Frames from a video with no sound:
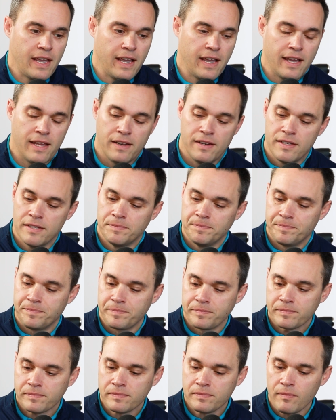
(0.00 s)
And
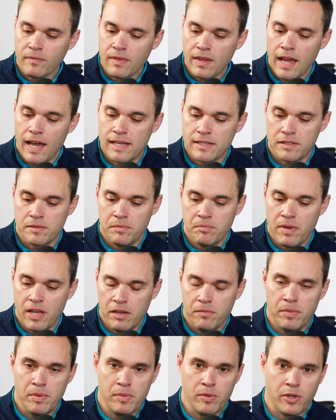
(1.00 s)
as
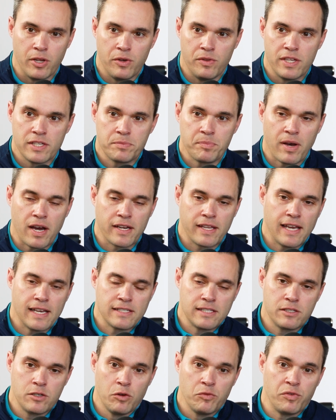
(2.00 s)
many people know, this
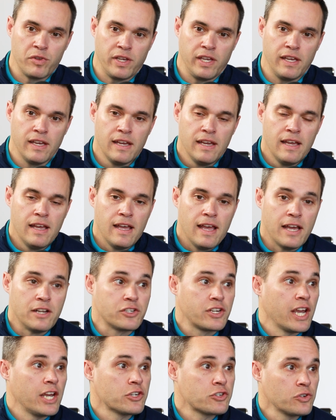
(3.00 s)
podcast is hopefully
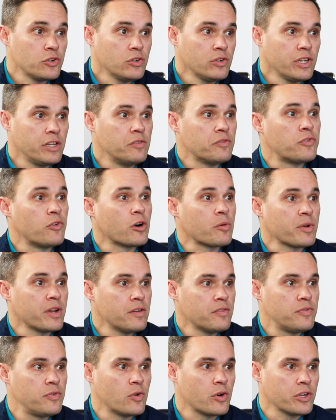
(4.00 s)
educational and
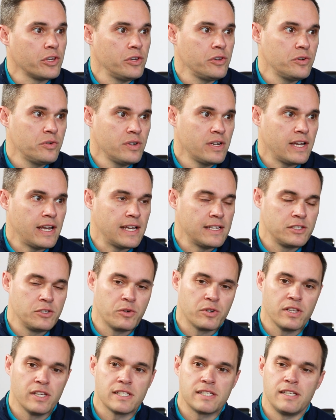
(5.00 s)
informative for you as you
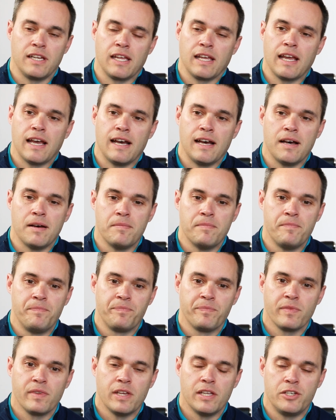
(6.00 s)
are listening.
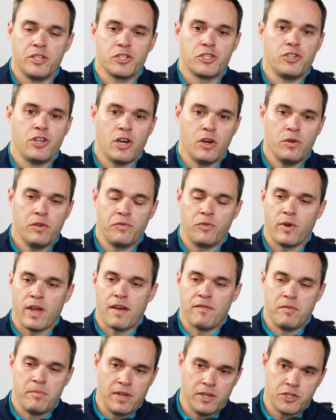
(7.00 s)
Just know, if we
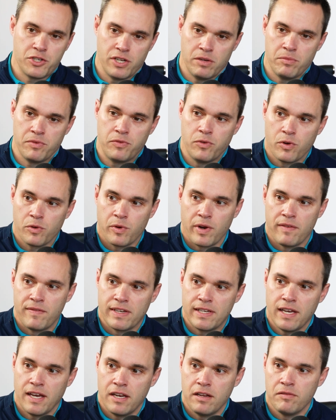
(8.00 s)
haven't mentioned it before, we have a
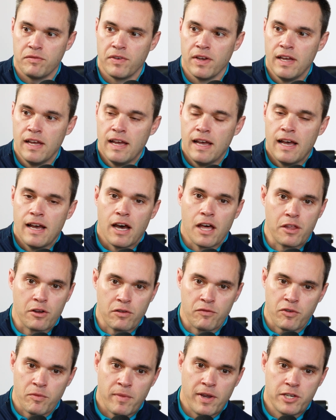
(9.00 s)
ton of other
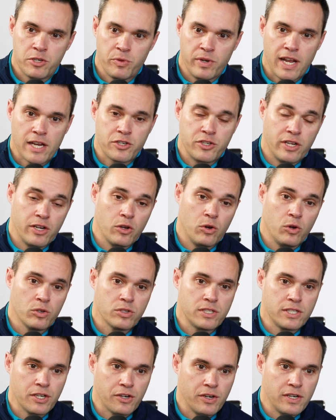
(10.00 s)
information. We actually did a whole
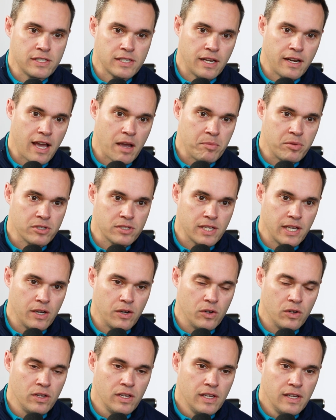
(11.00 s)
series on
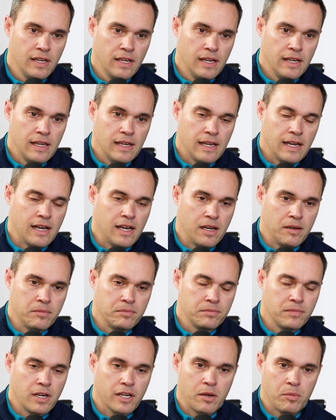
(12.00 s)
hyperscale
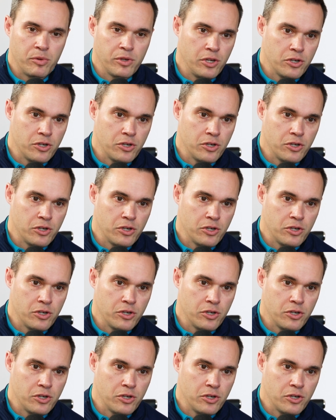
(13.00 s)
a couple